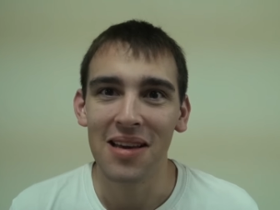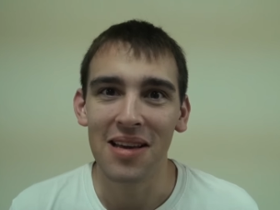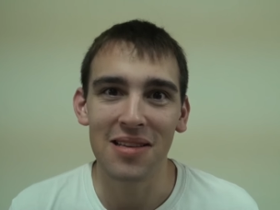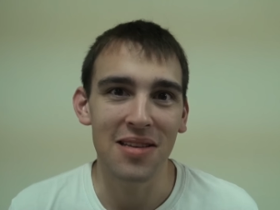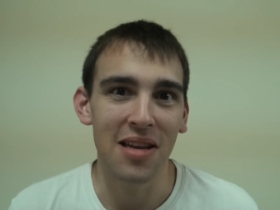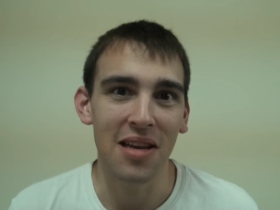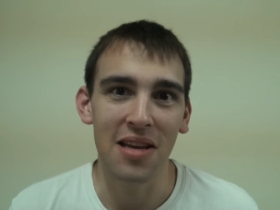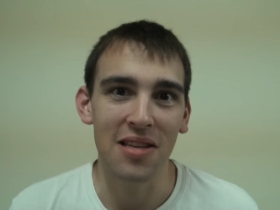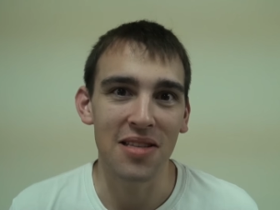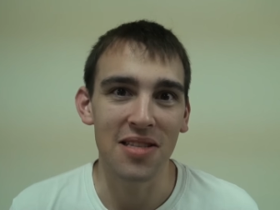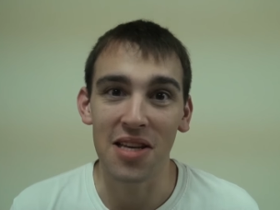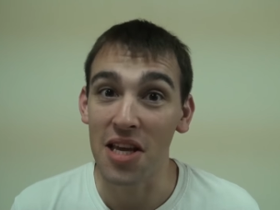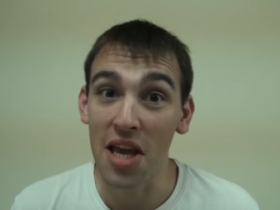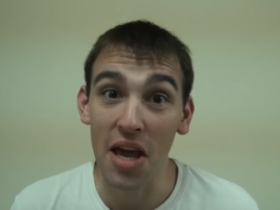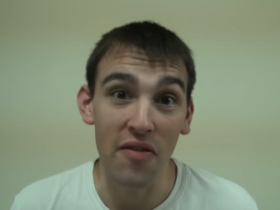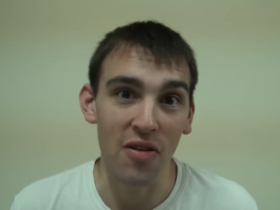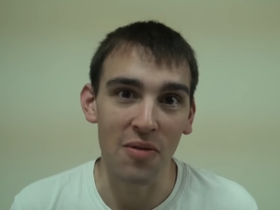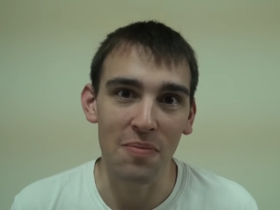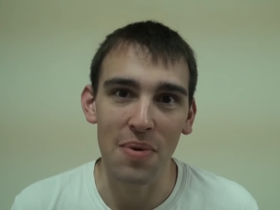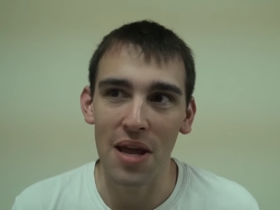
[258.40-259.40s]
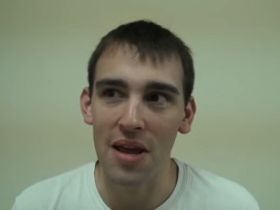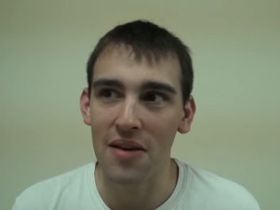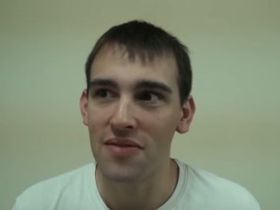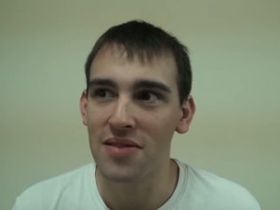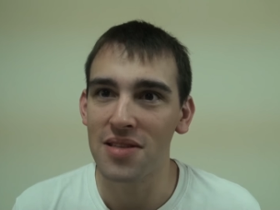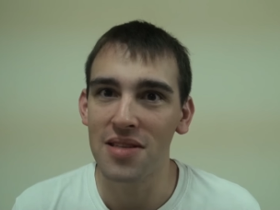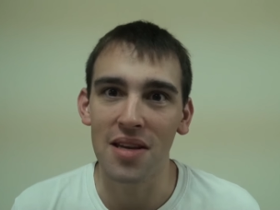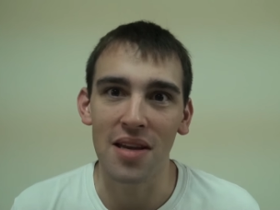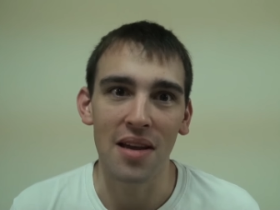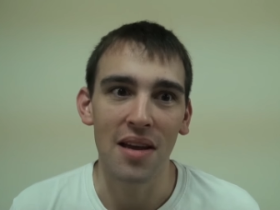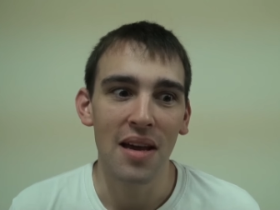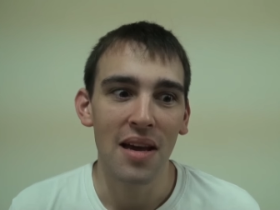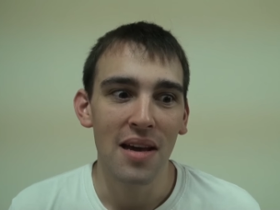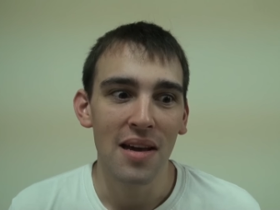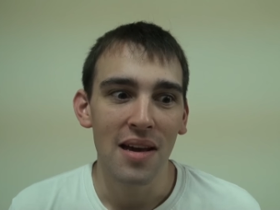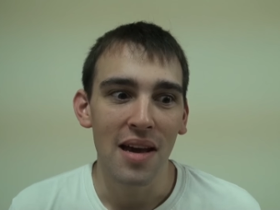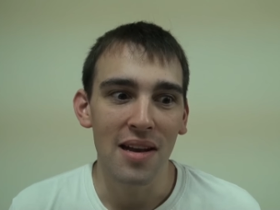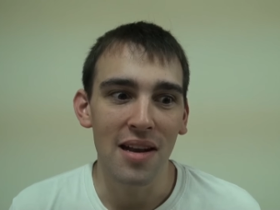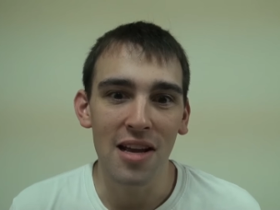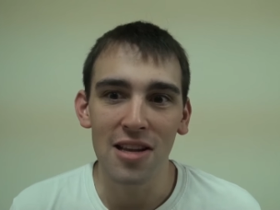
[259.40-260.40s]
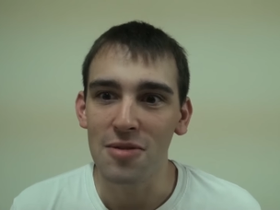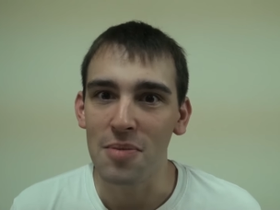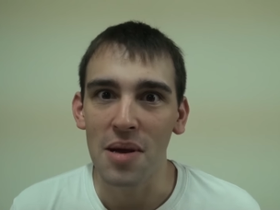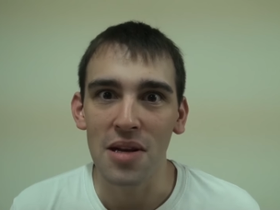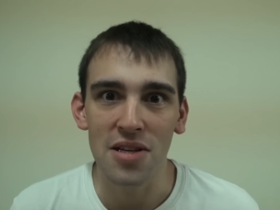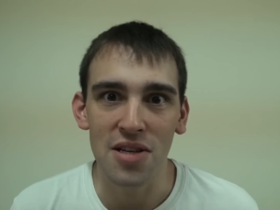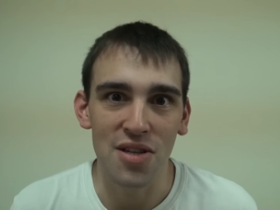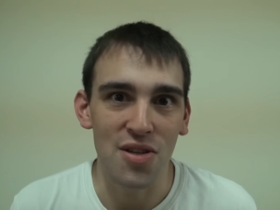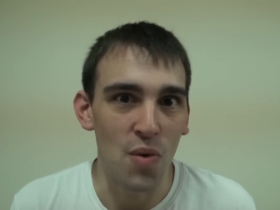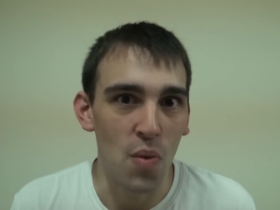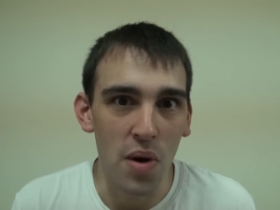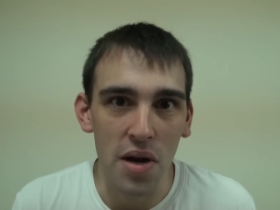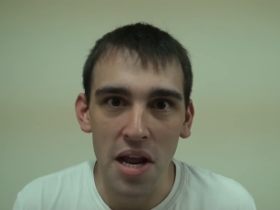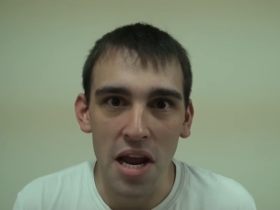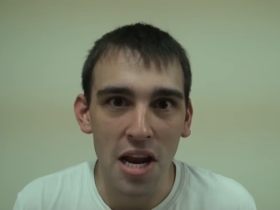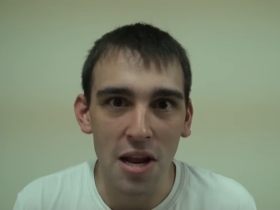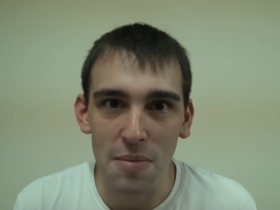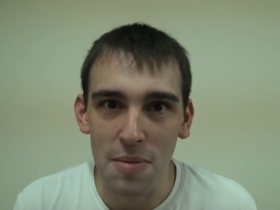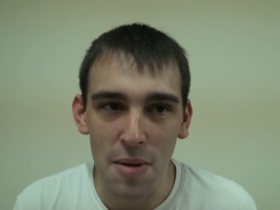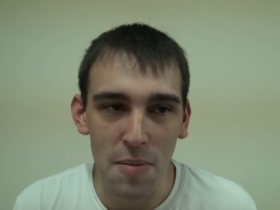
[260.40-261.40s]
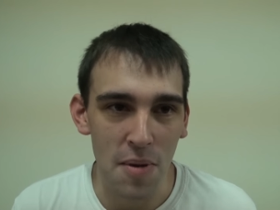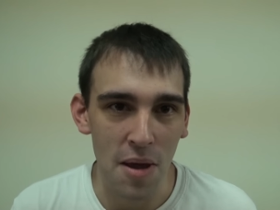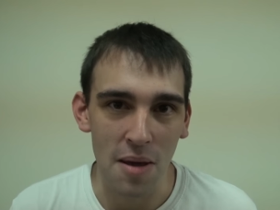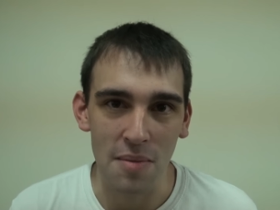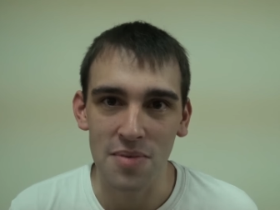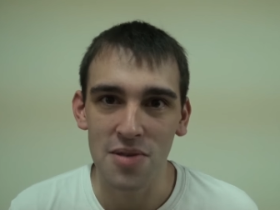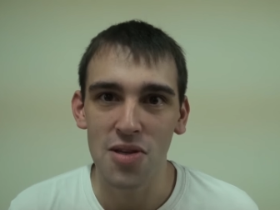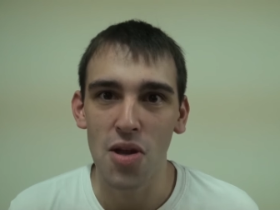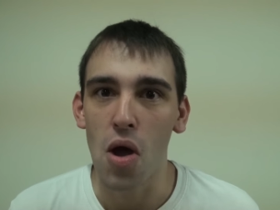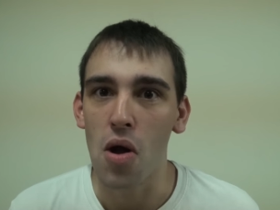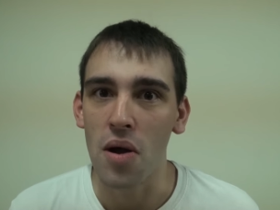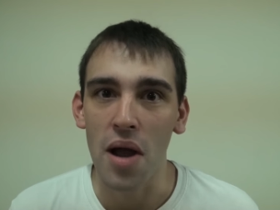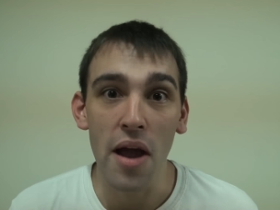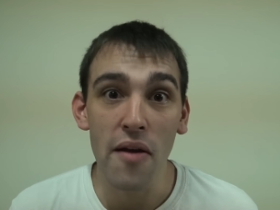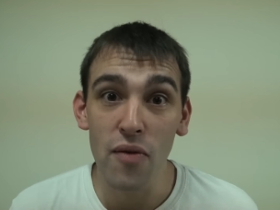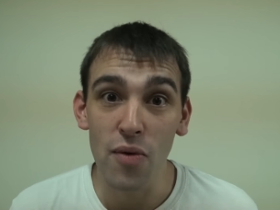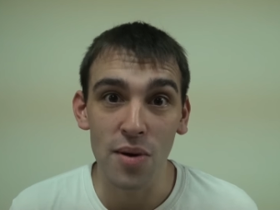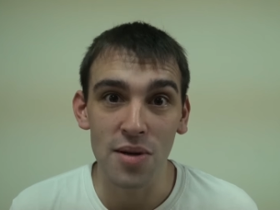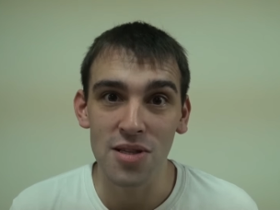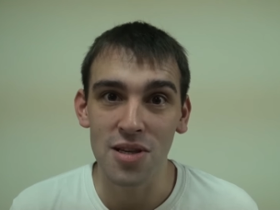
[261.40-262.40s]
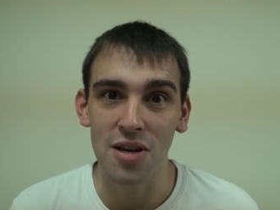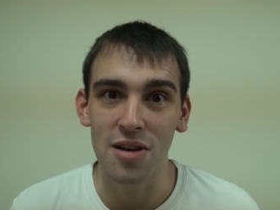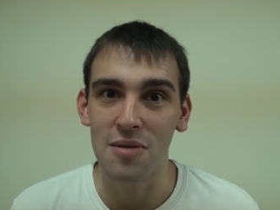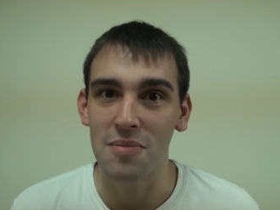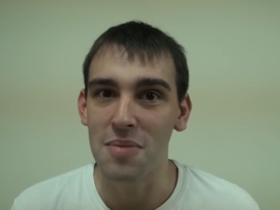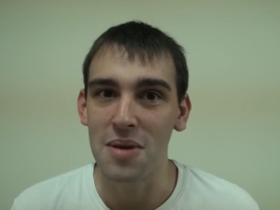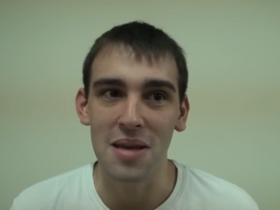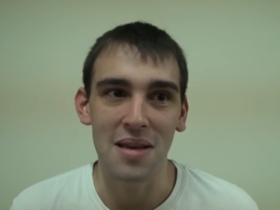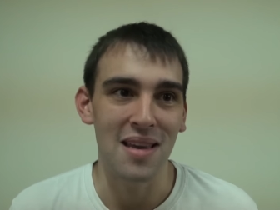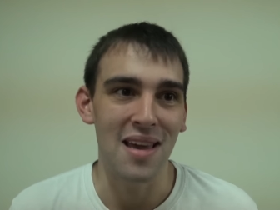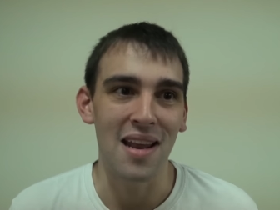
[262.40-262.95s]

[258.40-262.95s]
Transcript: it's like it's a given pfc and not to mention it's a 180 bpm song everyone's gonna be